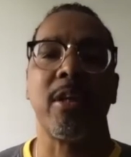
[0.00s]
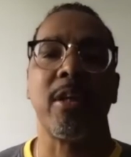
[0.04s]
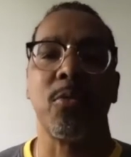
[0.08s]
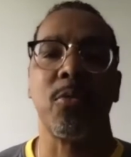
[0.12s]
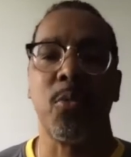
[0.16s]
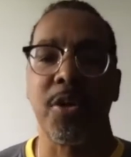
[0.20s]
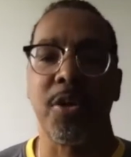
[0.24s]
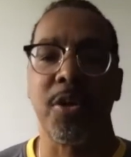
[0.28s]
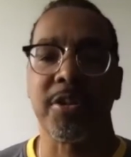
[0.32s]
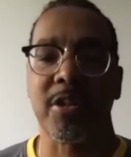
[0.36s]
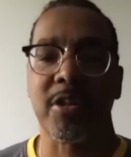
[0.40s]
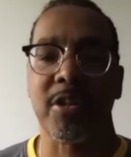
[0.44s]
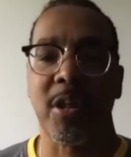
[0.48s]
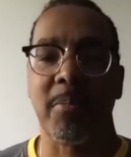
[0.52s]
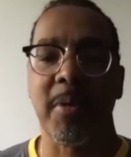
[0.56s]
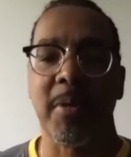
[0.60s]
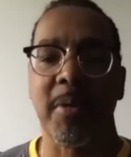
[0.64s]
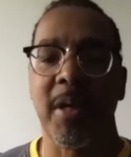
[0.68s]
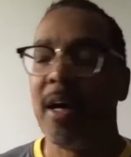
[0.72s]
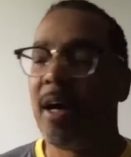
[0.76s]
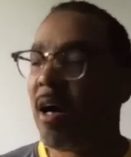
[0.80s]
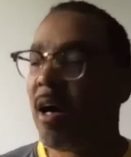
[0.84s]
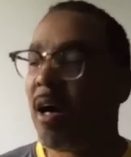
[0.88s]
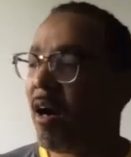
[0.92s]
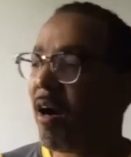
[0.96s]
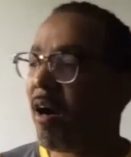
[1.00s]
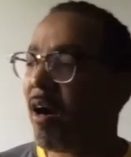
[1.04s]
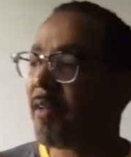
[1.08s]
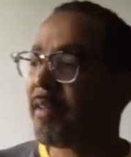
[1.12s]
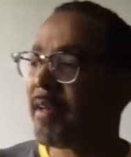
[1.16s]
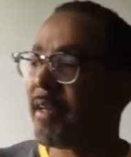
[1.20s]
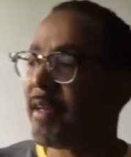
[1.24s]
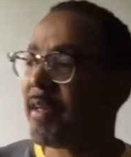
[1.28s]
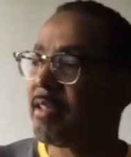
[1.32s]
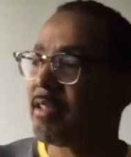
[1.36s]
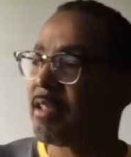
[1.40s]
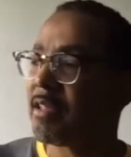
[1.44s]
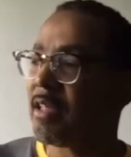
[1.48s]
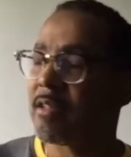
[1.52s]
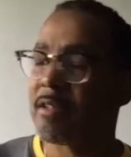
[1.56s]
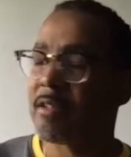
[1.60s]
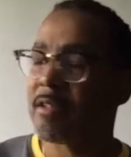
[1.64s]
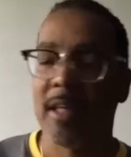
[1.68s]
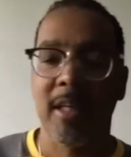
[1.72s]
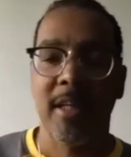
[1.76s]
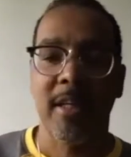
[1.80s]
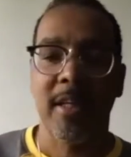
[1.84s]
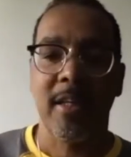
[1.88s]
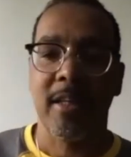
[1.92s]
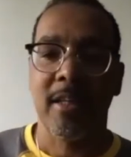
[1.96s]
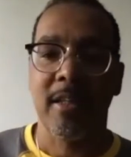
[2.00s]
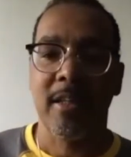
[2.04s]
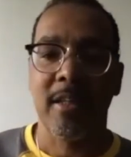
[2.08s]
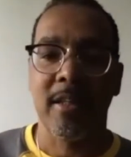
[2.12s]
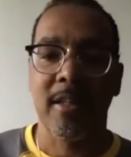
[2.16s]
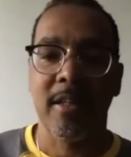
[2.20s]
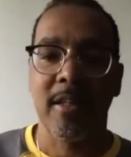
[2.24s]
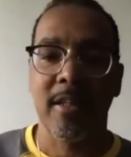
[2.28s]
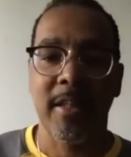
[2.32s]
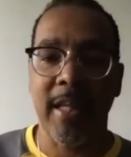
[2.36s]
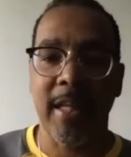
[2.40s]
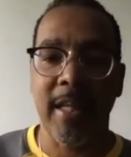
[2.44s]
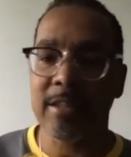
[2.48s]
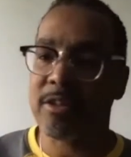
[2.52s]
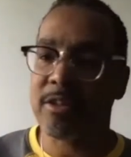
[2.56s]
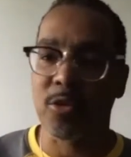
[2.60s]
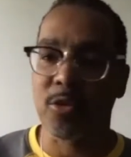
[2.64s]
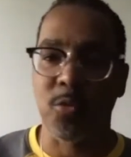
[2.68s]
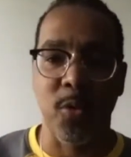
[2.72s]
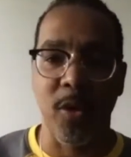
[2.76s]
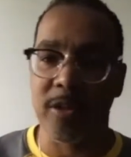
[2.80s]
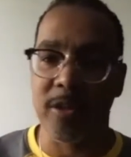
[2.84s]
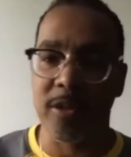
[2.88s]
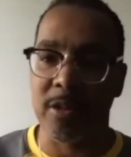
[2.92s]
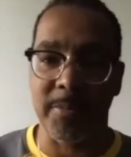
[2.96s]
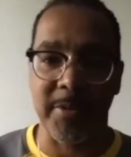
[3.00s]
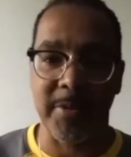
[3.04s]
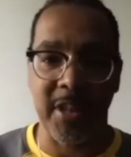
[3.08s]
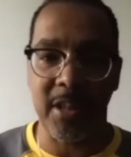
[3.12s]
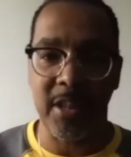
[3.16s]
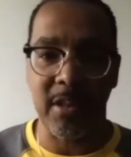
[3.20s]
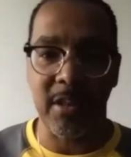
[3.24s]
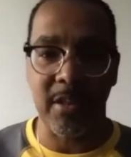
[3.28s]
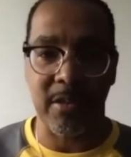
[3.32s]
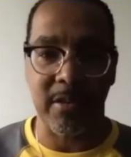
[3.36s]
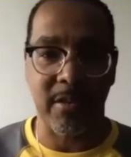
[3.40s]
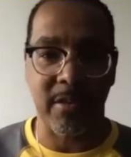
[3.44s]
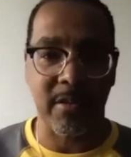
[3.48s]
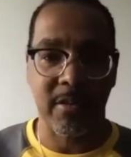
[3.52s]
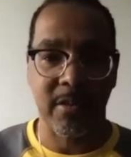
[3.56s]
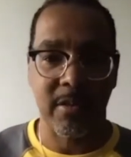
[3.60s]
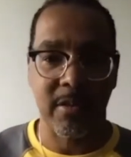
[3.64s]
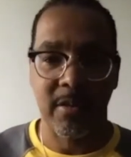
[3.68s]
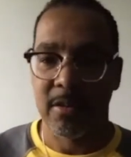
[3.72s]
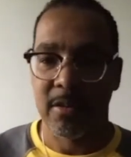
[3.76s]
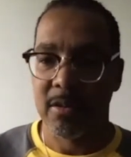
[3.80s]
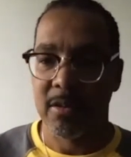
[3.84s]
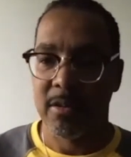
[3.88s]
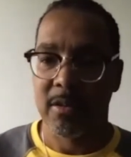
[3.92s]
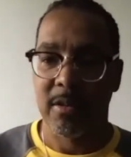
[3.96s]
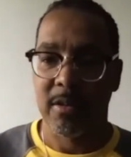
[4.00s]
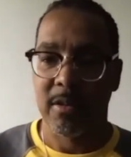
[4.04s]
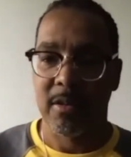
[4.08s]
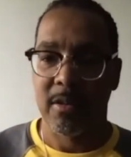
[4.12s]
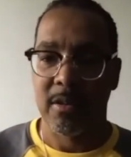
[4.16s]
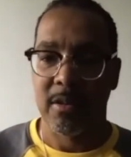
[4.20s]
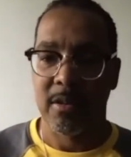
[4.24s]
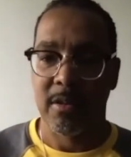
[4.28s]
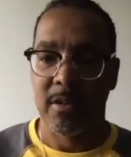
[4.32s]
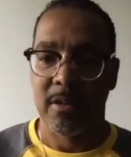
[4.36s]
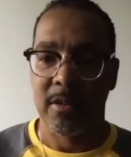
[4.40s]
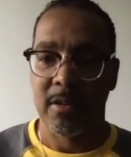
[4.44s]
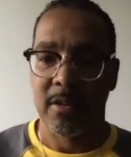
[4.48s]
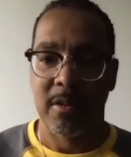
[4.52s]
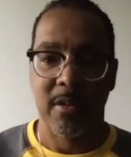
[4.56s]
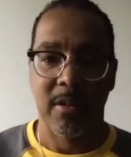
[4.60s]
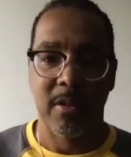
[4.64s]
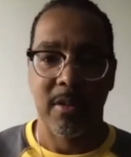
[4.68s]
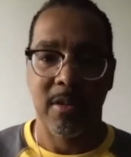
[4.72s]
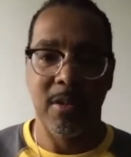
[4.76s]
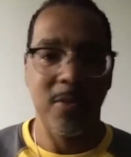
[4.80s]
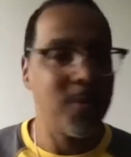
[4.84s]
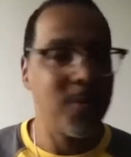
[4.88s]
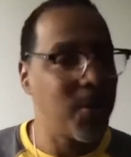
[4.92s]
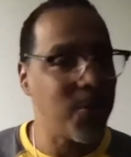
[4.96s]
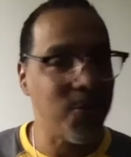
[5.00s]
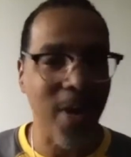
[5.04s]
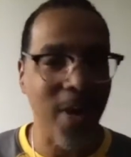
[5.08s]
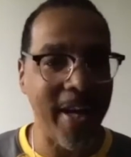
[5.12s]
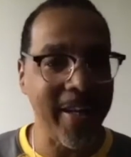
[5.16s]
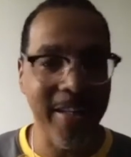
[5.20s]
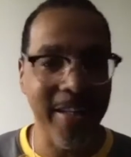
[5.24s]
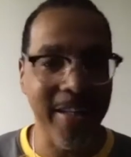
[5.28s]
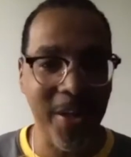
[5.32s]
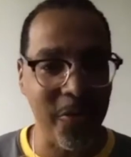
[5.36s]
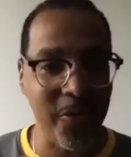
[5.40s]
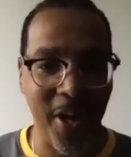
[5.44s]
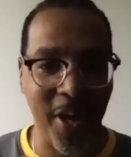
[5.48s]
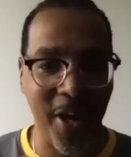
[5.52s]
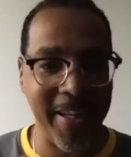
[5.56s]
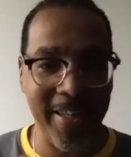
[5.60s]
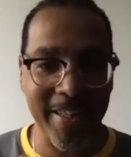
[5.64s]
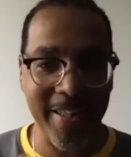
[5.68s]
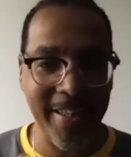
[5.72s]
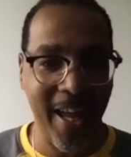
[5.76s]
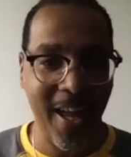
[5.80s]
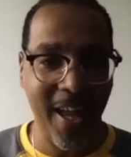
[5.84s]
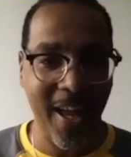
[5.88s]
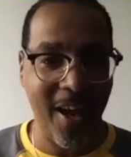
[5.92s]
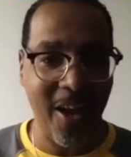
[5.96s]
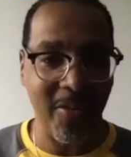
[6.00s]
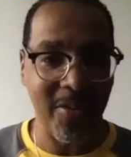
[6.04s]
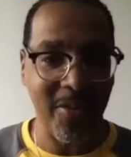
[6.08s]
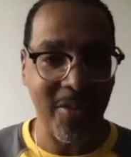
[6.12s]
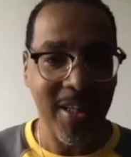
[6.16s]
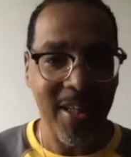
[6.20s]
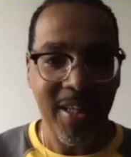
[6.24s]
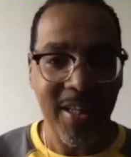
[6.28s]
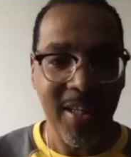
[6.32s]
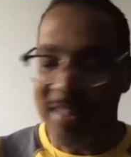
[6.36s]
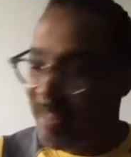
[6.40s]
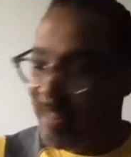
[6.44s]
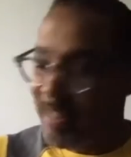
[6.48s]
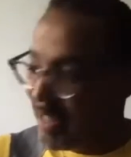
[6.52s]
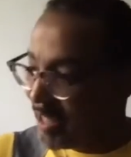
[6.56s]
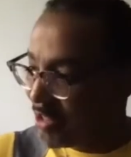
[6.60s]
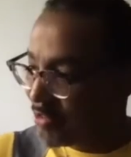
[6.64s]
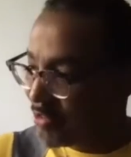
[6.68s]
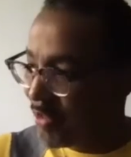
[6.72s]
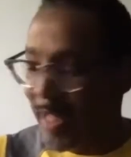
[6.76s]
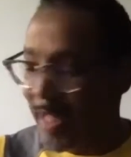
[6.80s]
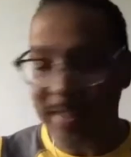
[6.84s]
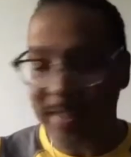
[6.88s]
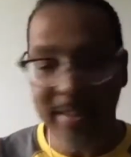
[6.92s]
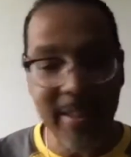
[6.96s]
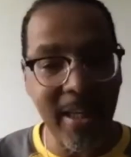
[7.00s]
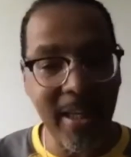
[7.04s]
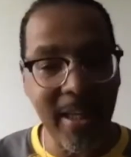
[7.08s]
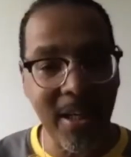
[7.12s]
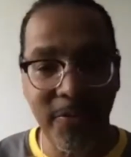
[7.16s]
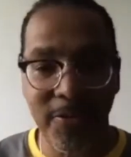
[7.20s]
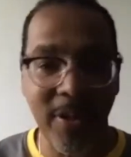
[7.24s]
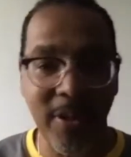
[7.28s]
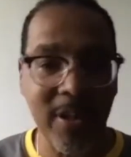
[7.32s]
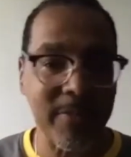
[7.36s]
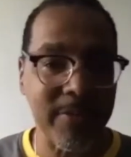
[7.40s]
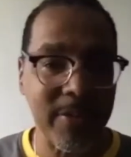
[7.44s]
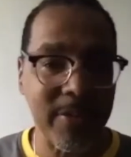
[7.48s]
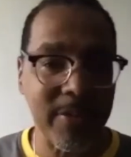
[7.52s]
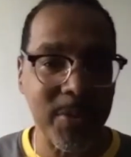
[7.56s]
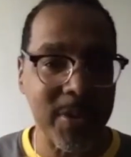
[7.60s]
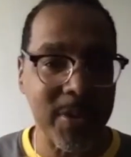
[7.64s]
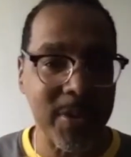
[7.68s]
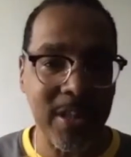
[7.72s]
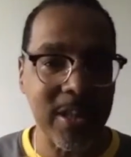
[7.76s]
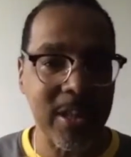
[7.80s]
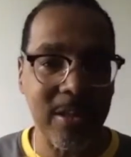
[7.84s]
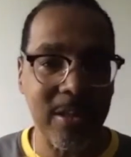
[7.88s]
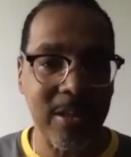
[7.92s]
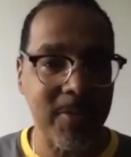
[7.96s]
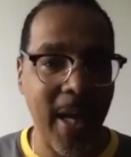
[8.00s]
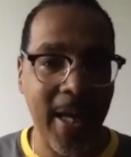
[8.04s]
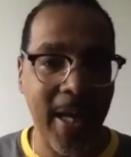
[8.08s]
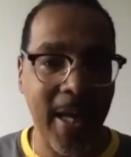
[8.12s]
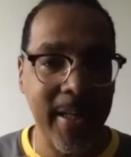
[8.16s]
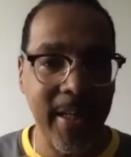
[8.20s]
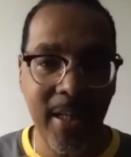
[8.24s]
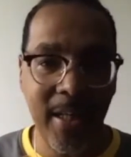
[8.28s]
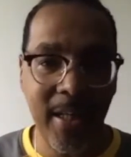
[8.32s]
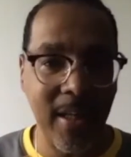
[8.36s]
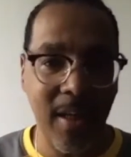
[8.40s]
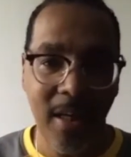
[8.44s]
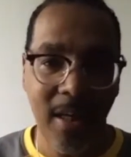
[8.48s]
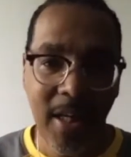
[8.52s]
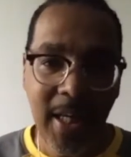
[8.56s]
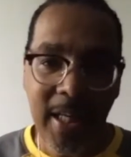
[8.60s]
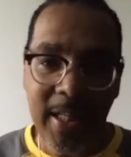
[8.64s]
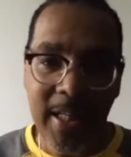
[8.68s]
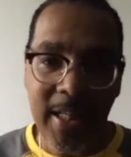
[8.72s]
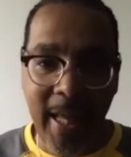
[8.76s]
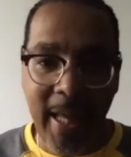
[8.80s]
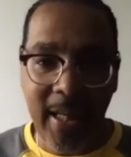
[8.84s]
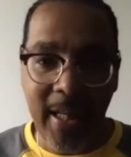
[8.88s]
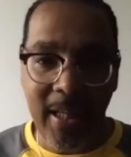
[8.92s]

worship other than just, let's just worship Jesus. We're right here, right now. He's right there in front of us with these, right here. Like,